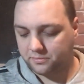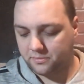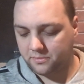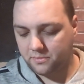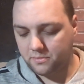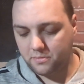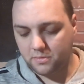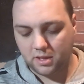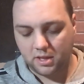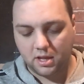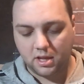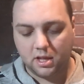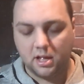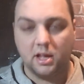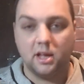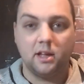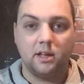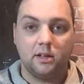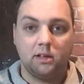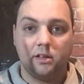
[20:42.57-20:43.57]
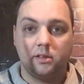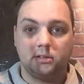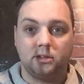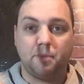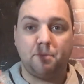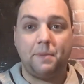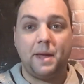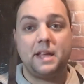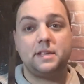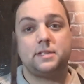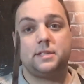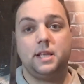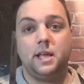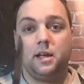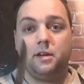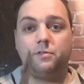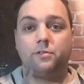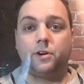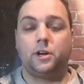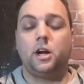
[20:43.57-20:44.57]
The best
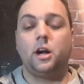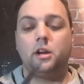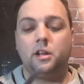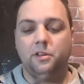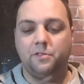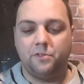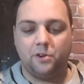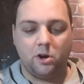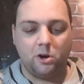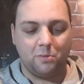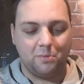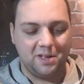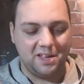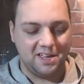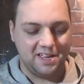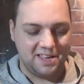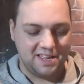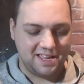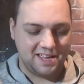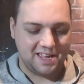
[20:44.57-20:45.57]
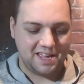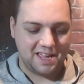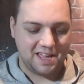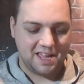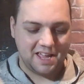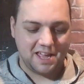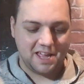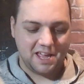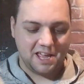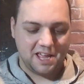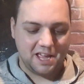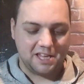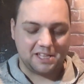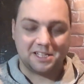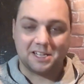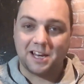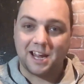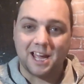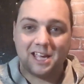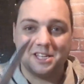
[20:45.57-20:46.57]
thing for cutting foam is
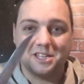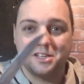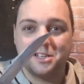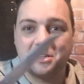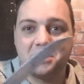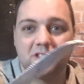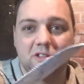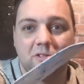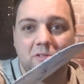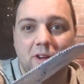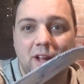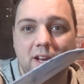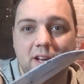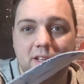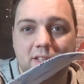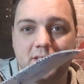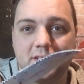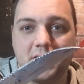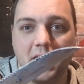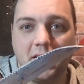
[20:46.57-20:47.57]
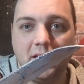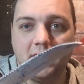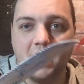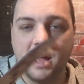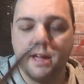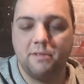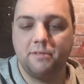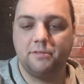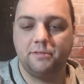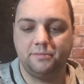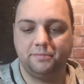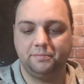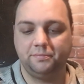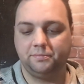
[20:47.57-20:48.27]
a nice serrated steak knife.